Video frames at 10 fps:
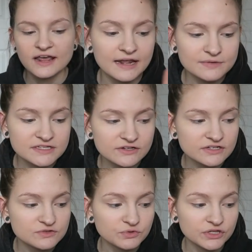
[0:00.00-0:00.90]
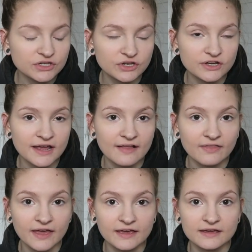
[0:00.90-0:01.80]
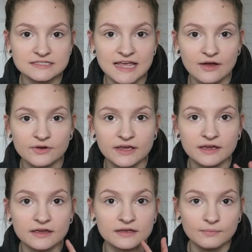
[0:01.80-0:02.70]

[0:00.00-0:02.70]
And Amazon does really good at like discounting